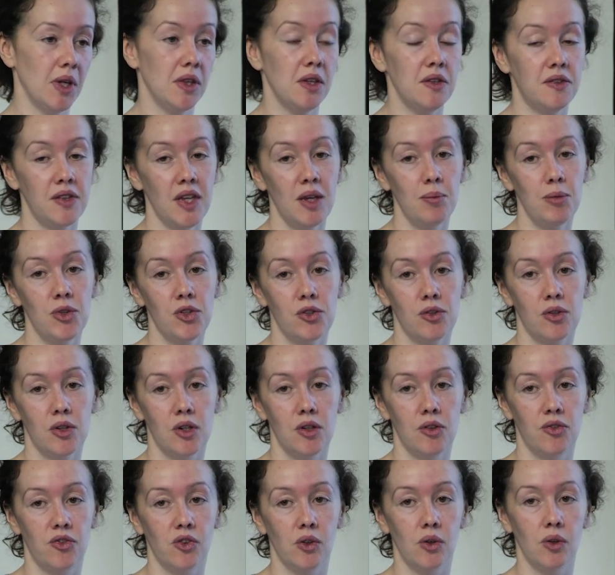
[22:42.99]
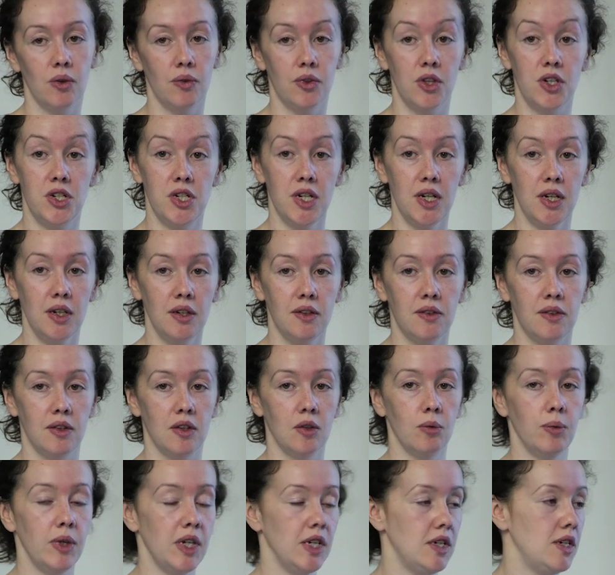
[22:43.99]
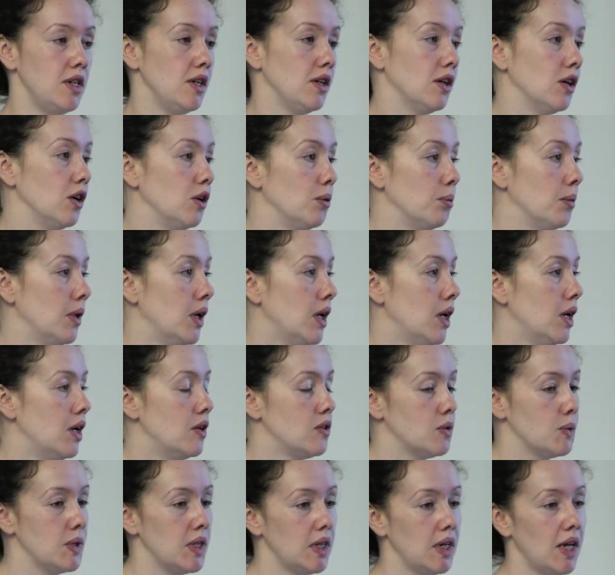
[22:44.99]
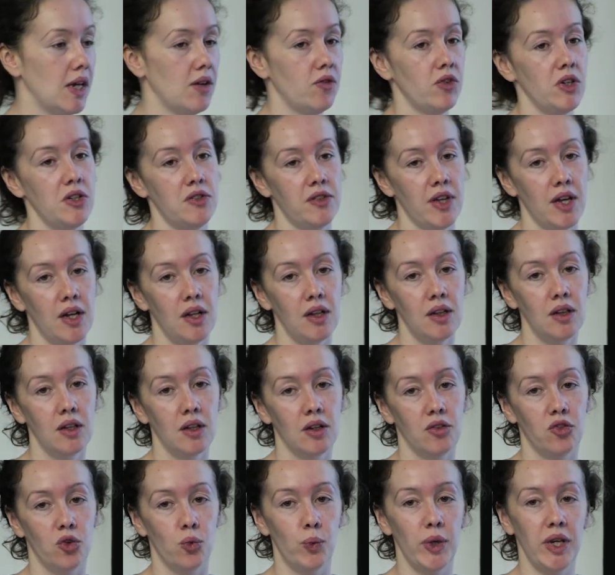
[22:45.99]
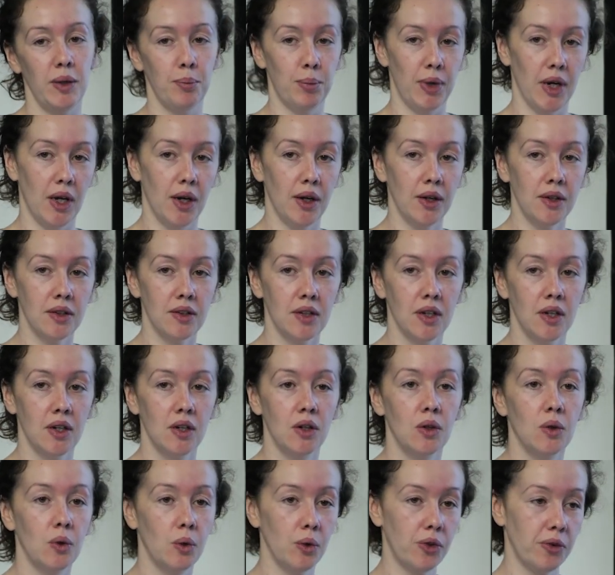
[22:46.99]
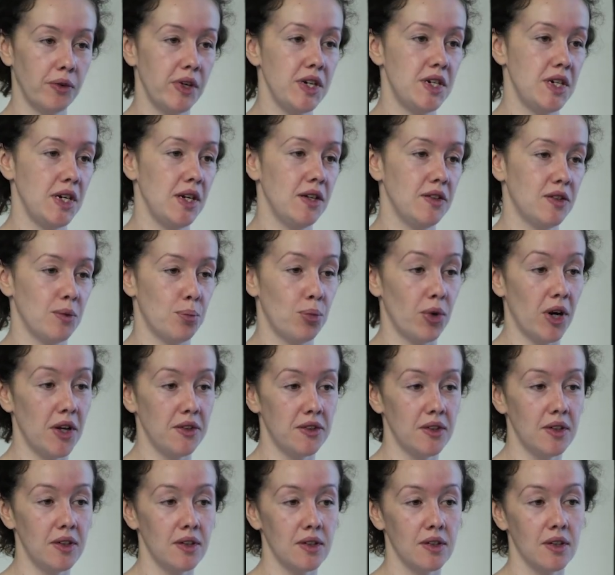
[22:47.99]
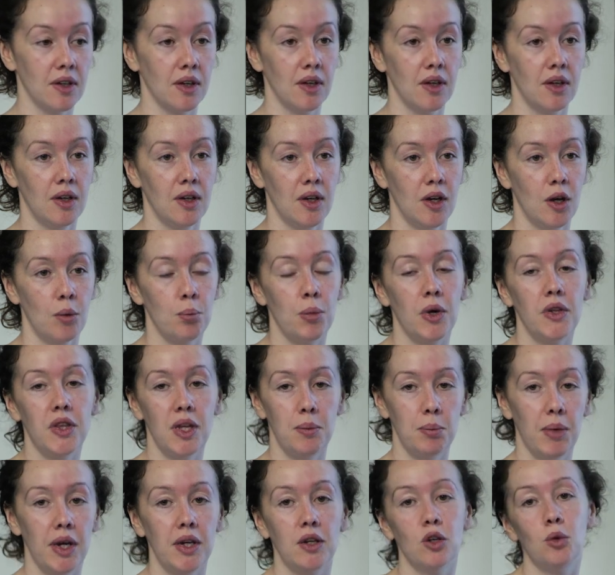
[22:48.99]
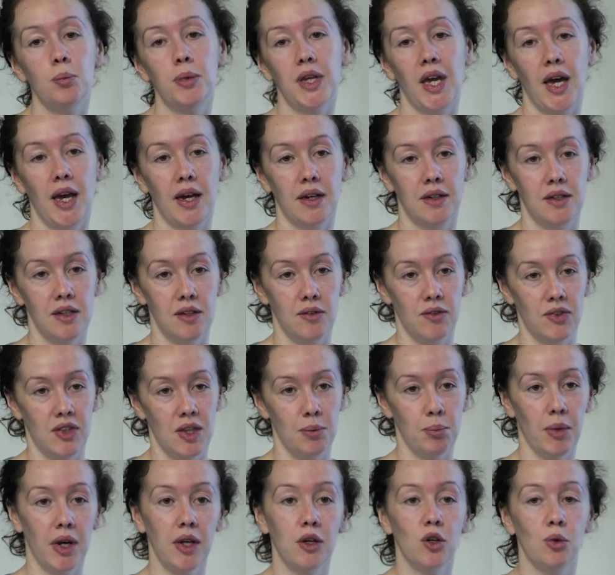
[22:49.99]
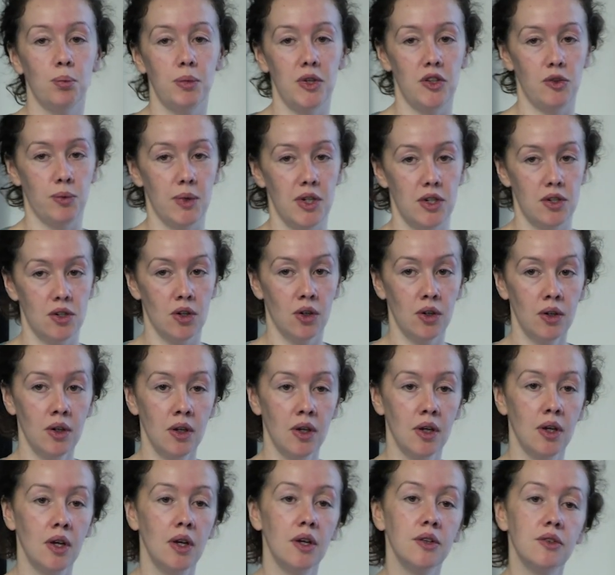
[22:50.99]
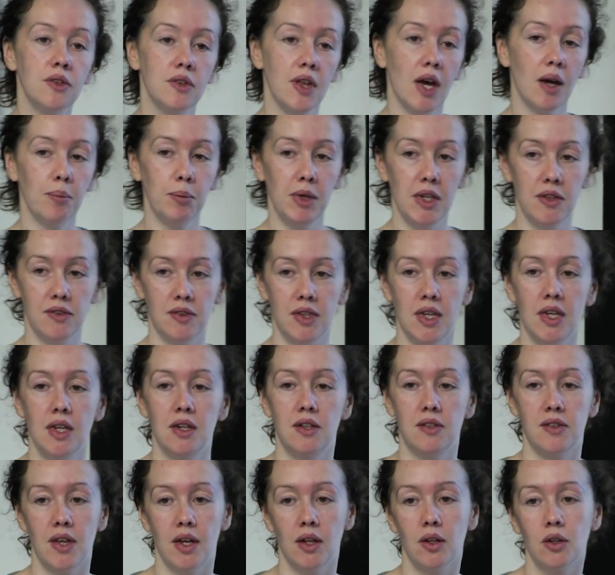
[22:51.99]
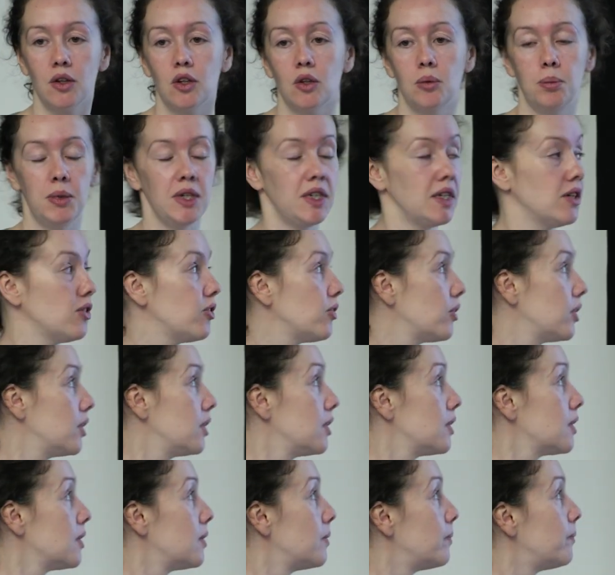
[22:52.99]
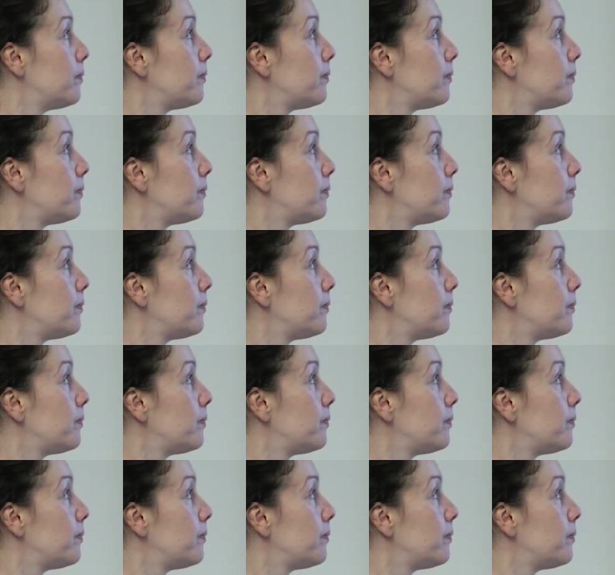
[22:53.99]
And the same is true for the genes in the wheat genome. So within every cell of a wheat plant, all 3 genes are present, but they might not be active, so they might not be switched on. So that means that each cell could be different.